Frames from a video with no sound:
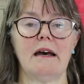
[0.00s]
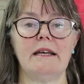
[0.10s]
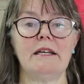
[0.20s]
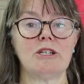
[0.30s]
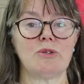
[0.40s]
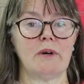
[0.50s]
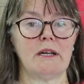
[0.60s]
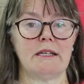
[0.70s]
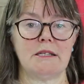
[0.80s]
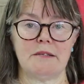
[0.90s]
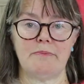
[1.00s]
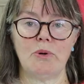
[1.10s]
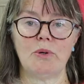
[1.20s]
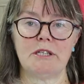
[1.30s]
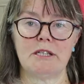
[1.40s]
Each one is
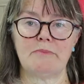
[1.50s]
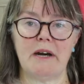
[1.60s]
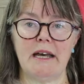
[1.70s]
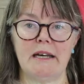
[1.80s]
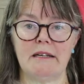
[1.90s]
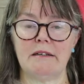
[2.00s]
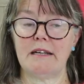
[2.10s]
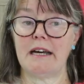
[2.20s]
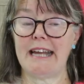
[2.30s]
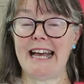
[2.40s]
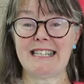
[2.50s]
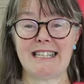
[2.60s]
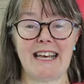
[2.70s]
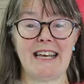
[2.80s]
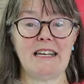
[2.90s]
supported by an
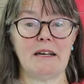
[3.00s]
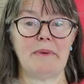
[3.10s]
essay